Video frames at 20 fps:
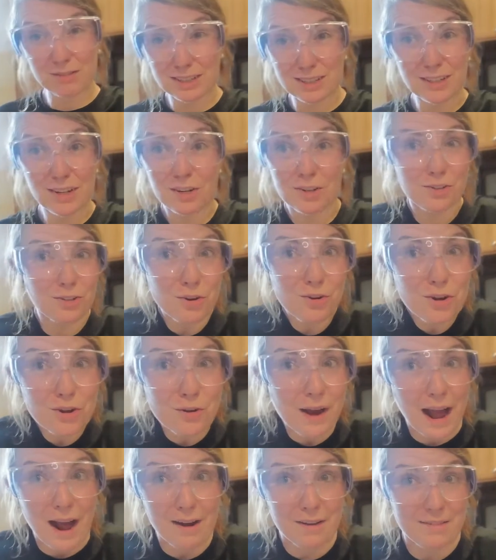the doo-doo
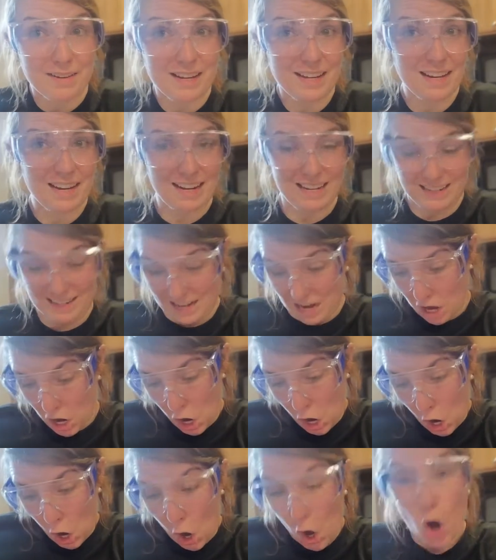out of it and
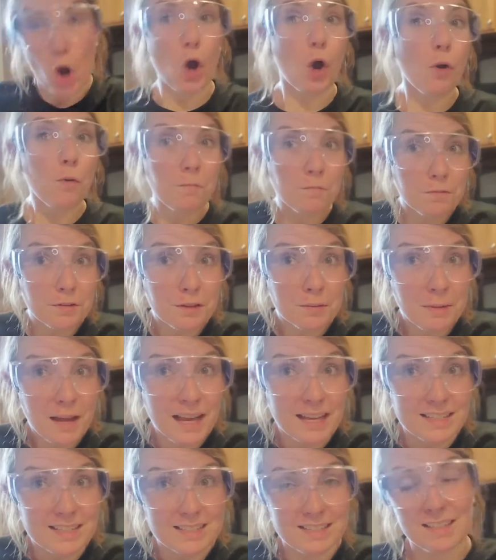hope for the
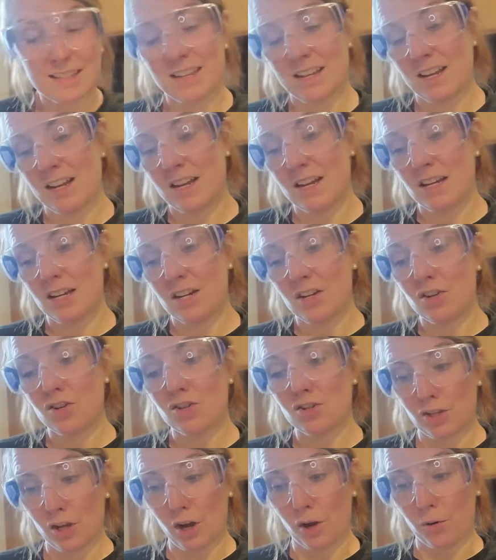best.
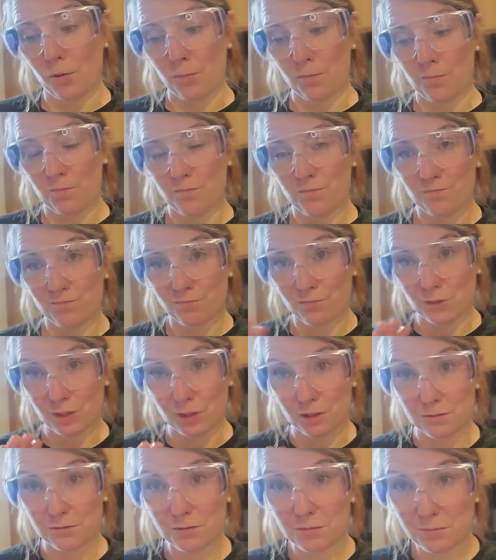So
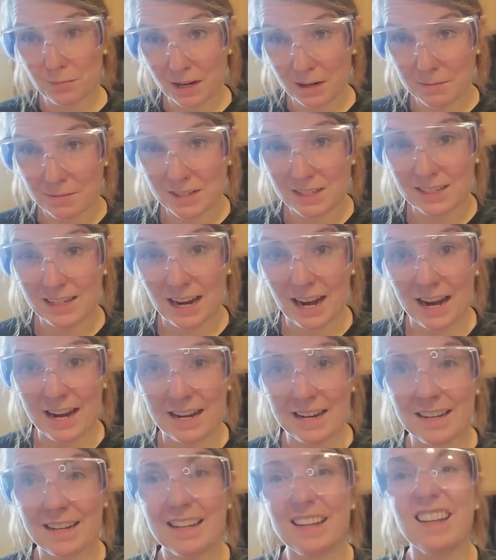learn from my
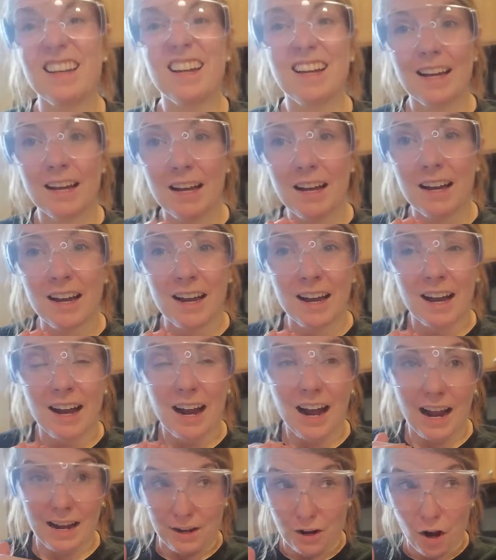mistake.
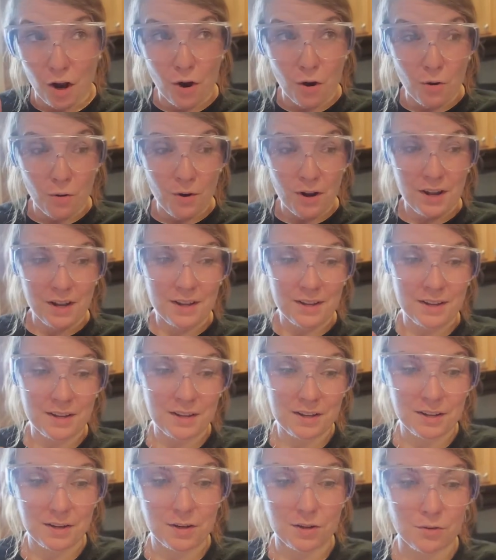I know
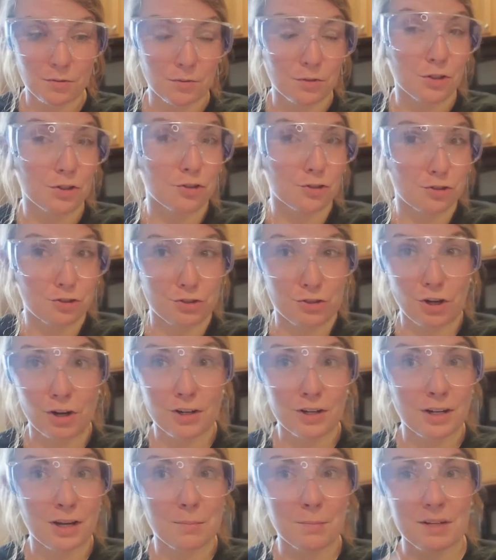when you're starting
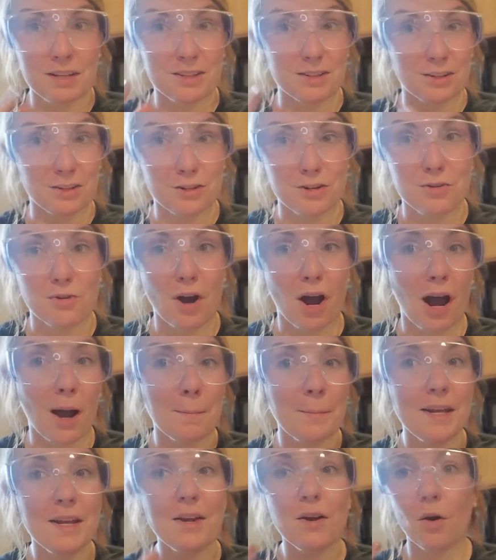up either a new
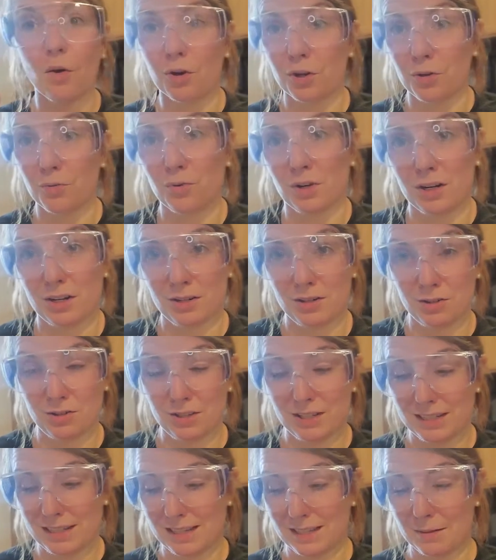hobby or you want to do
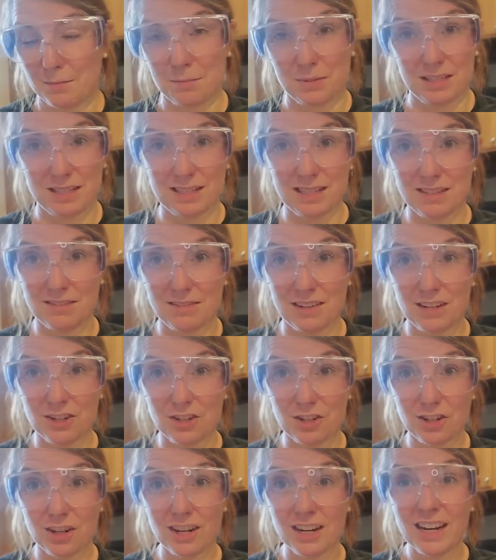this as a business
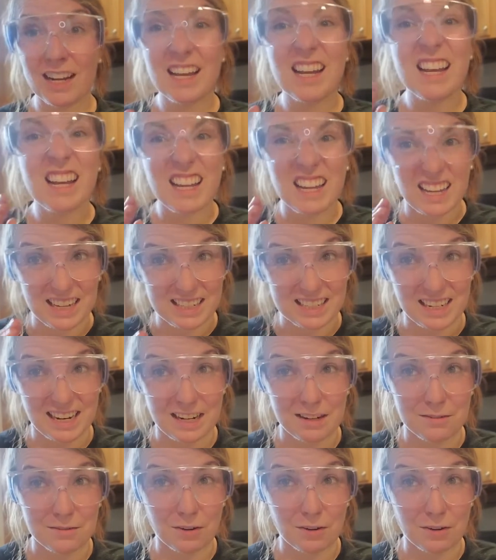venture, it's kind of